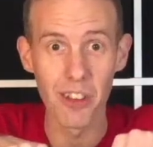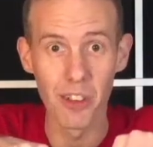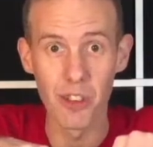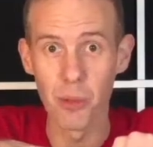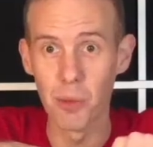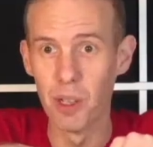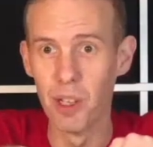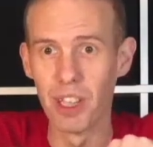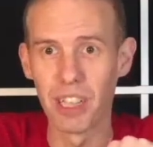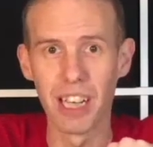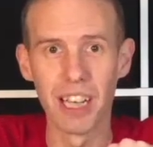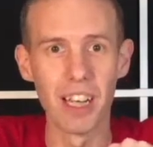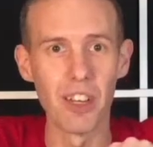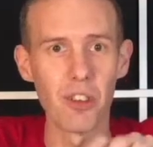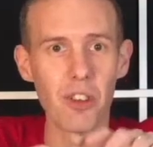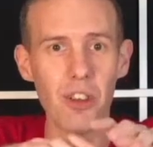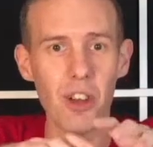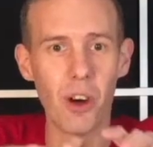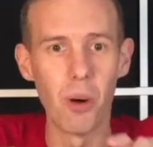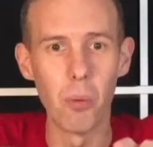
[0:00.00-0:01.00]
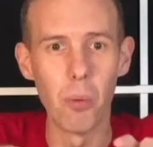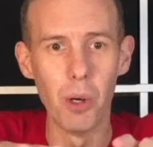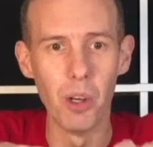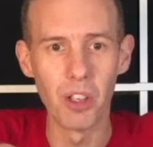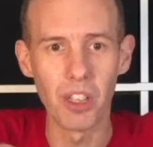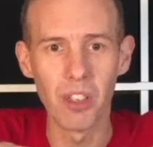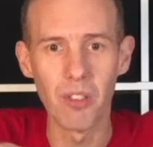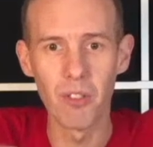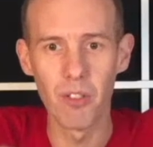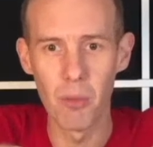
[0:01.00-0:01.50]
to work and it's not
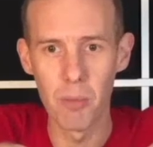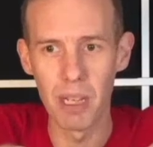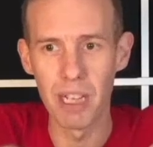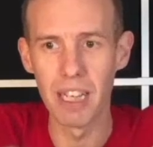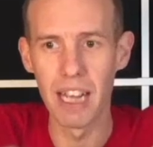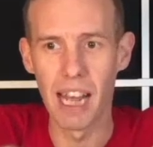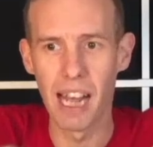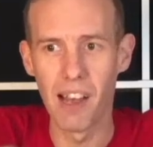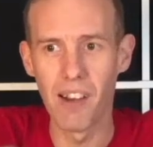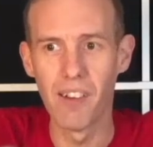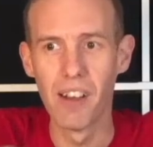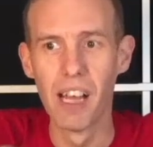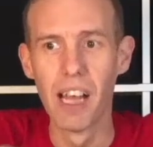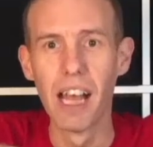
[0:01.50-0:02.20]
working for me now.